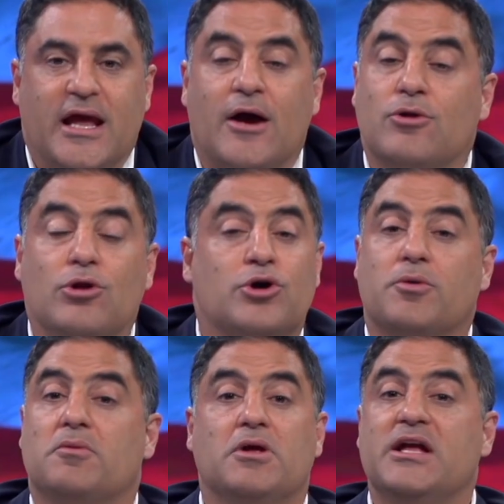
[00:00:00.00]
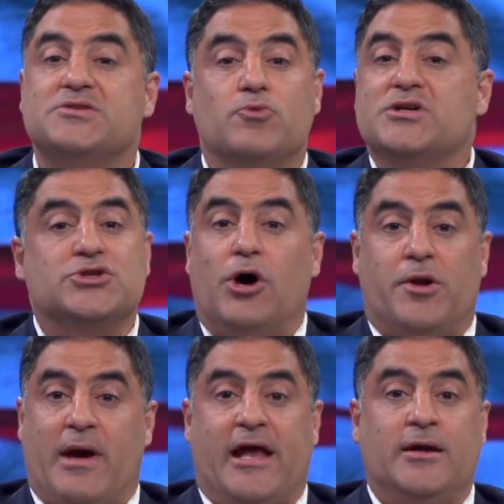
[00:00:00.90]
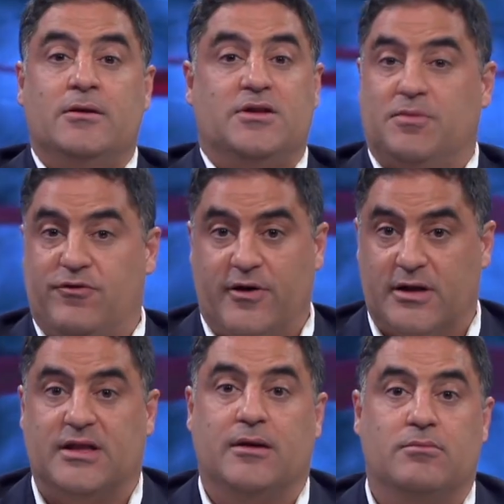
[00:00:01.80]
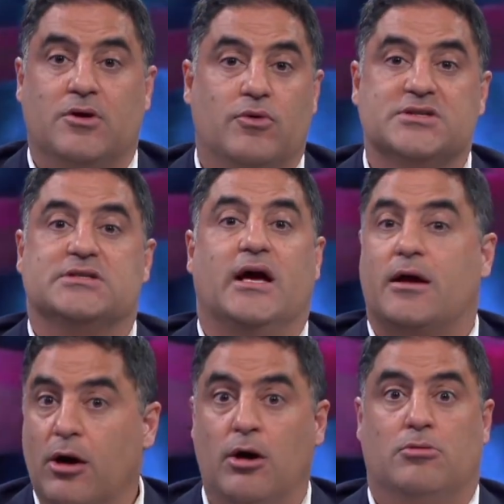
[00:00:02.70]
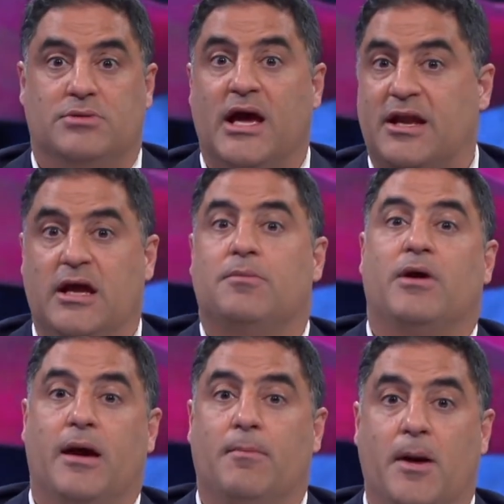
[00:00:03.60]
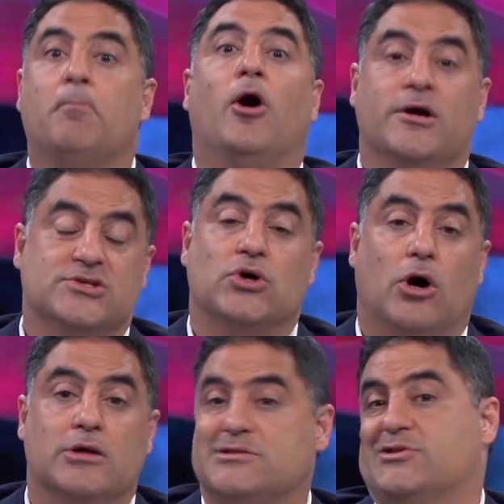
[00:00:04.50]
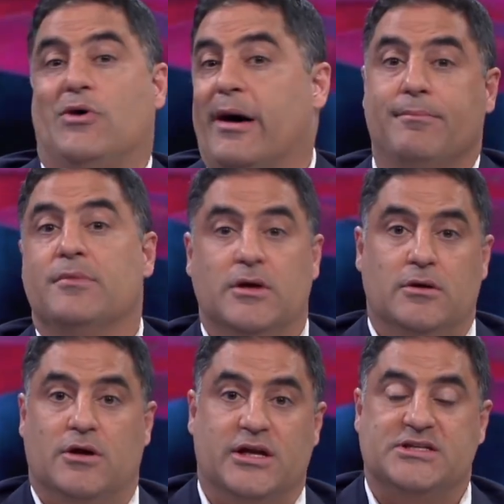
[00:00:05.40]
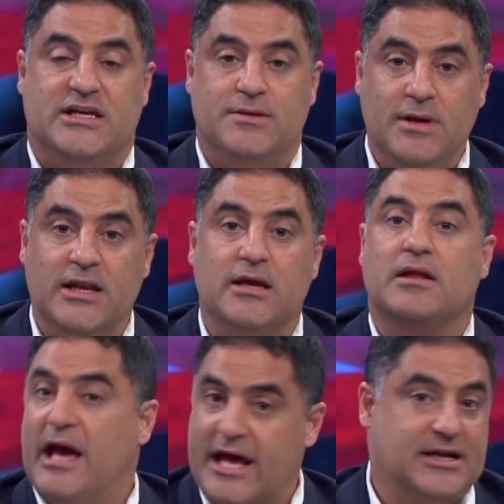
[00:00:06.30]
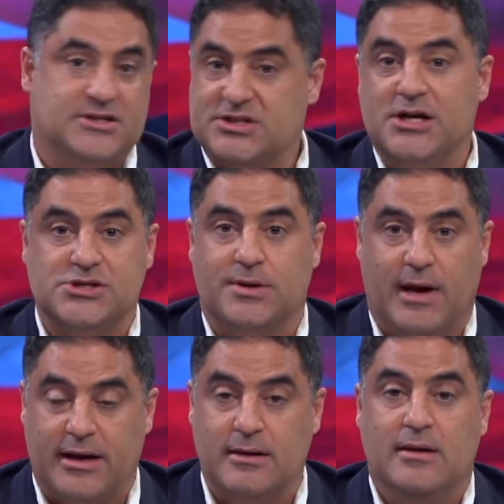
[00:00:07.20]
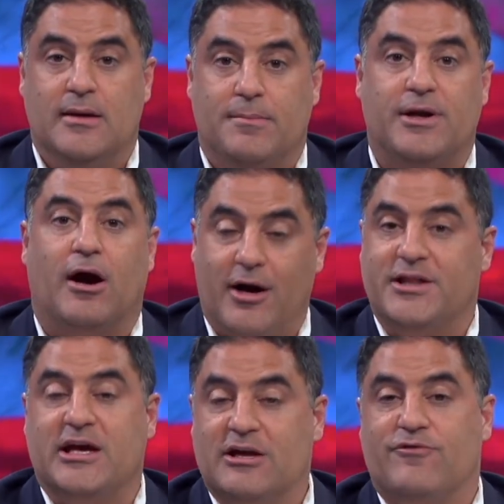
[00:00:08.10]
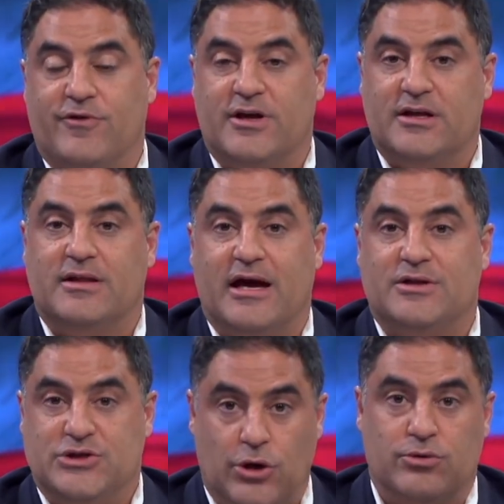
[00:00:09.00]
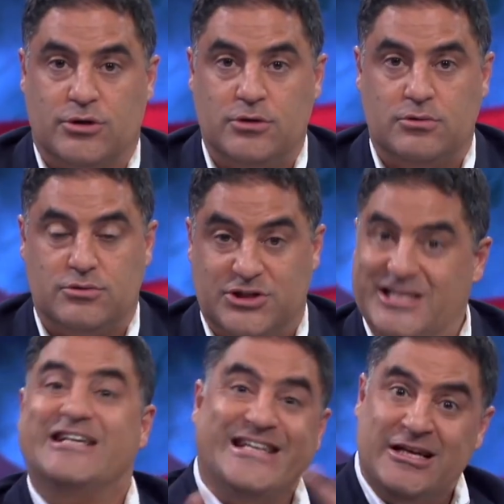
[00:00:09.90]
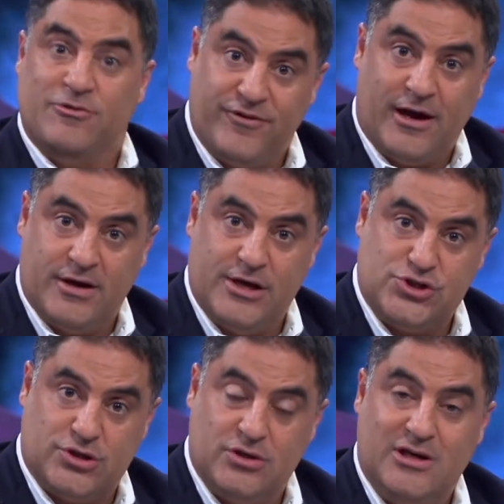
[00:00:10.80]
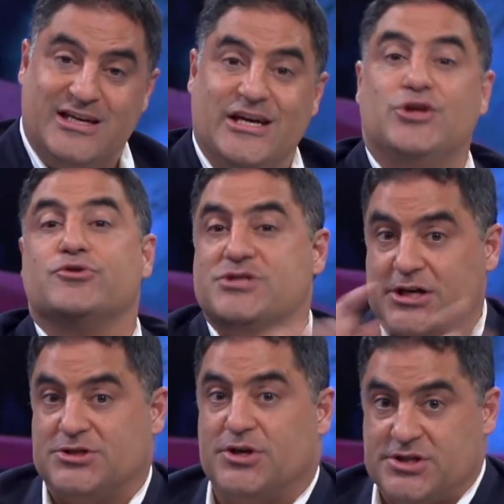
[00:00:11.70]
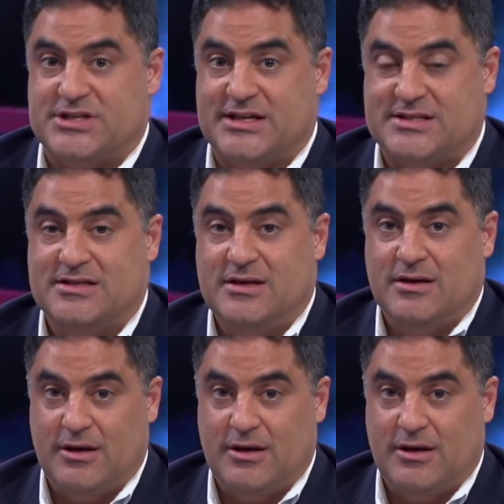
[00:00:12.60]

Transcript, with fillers: Now, look, it wasn't automatic, to be fair to them. It wasn't like, oh, Danny Abraham, my boss, called, so I'm going to take the meeting. They had a discussion about it. But are they going to fit in that donor to the Clinton Foundation into Secretary of State's